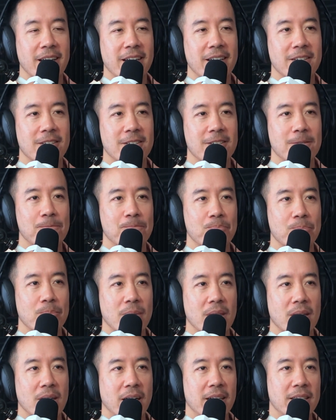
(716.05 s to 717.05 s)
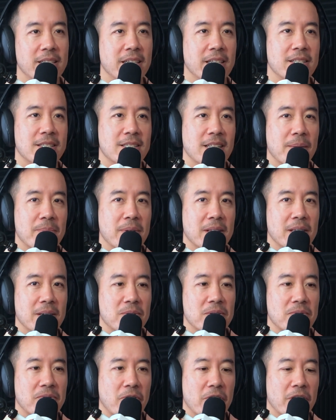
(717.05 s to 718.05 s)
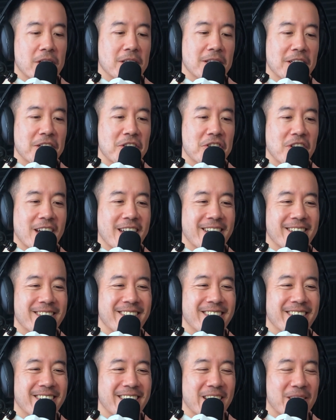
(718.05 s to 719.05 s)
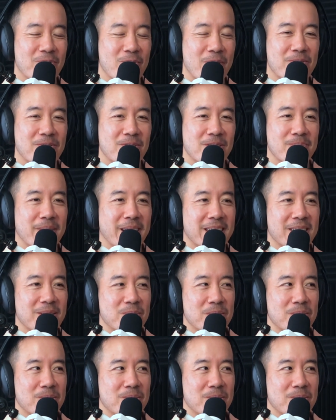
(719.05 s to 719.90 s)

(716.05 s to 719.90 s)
And I did something that was very cliched in retrospect,